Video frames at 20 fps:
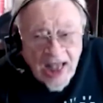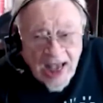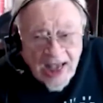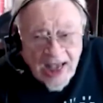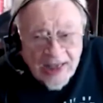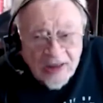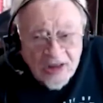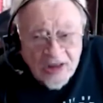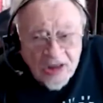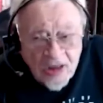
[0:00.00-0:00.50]

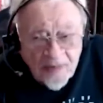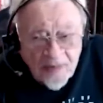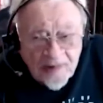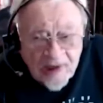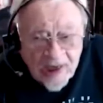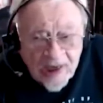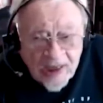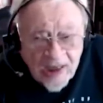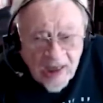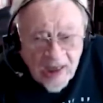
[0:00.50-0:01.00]
And at supper
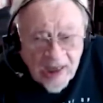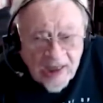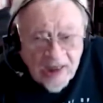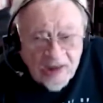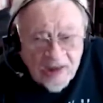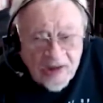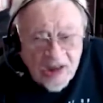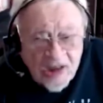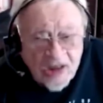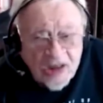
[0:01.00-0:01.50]
that night,
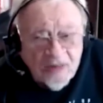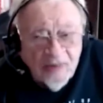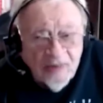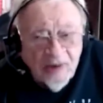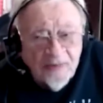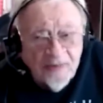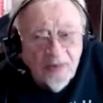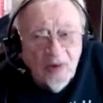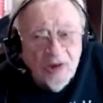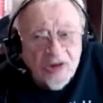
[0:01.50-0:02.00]
he says,
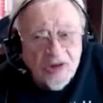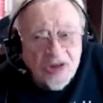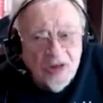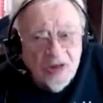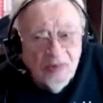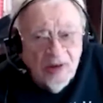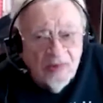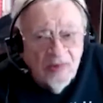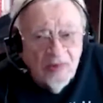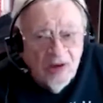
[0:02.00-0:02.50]
points to
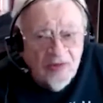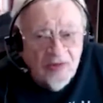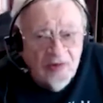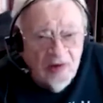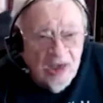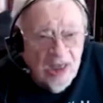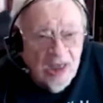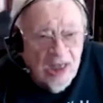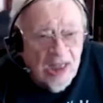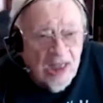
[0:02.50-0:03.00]
my mother.